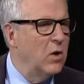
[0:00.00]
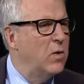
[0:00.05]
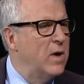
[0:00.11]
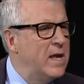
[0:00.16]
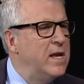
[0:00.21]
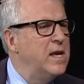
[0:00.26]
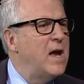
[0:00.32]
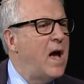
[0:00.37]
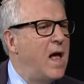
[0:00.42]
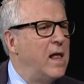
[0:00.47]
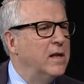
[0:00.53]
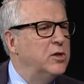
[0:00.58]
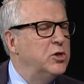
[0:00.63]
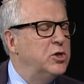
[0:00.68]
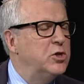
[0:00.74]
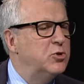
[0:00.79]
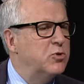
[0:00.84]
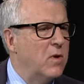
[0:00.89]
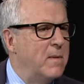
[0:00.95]
So
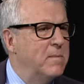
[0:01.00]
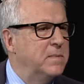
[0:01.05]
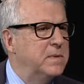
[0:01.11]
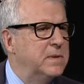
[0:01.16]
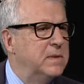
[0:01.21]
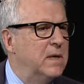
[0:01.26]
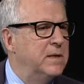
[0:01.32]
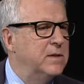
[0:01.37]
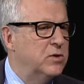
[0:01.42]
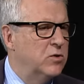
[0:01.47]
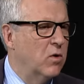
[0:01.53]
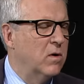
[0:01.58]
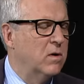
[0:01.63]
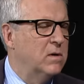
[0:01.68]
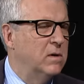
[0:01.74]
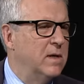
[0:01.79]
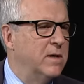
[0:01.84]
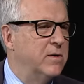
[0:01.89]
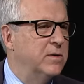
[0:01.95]
ideology trumps
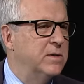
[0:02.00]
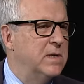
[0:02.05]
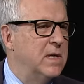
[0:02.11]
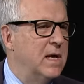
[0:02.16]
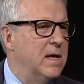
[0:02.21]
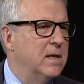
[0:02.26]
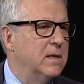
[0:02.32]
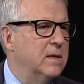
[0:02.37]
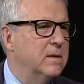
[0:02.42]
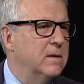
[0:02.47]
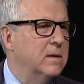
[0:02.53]
historical understanding. Yeah.